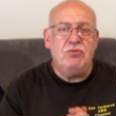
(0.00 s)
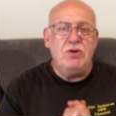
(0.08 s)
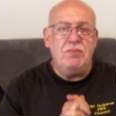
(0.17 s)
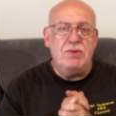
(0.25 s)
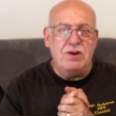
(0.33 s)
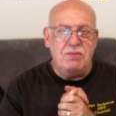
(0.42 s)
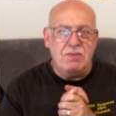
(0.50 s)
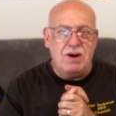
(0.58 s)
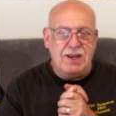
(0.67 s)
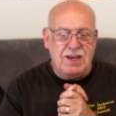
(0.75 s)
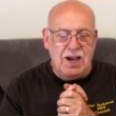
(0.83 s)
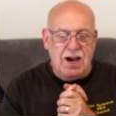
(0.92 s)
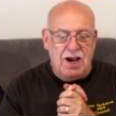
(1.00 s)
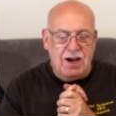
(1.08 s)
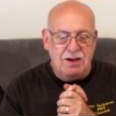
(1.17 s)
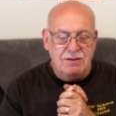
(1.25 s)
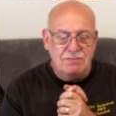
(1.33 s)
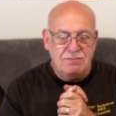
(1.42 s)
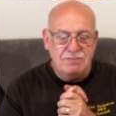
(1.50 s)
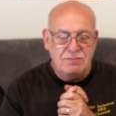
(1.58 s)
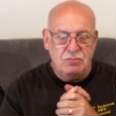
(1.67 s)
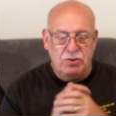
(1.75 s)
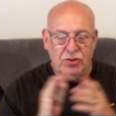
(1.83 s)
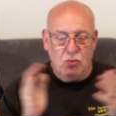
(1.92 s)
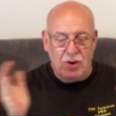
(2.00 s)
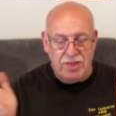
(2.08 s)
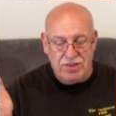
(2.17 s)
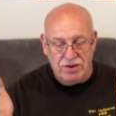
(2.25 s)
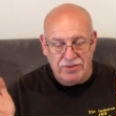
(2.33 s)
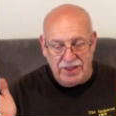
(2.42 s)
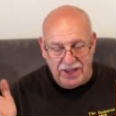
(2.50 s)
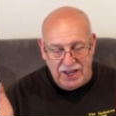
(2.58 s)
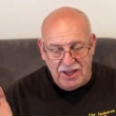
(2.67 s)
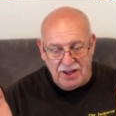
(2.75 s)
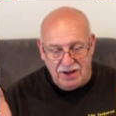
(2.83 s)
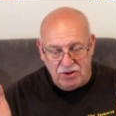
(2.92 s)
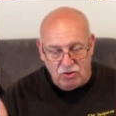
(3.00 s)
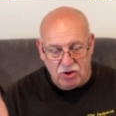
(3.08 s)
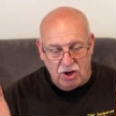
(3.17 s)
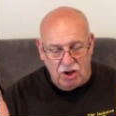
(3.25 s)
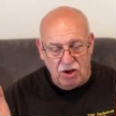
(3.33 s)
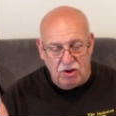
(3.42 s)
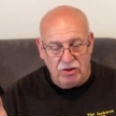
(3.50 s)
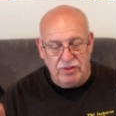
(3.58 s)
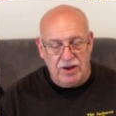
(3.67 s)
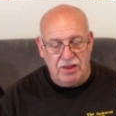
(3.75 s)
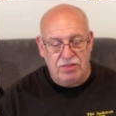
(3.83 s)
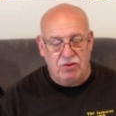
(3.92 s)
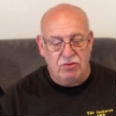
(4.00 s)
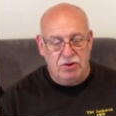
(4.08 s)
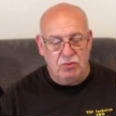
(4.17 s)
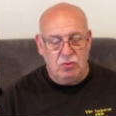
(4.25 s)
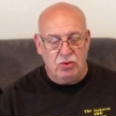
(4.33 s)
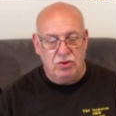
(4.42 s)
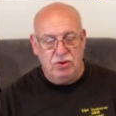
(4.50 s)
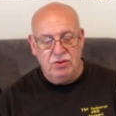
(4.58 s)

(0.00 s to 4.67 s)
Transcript: rebuilding my car, with the weather, the heat, it took a lot longer than I thought it would.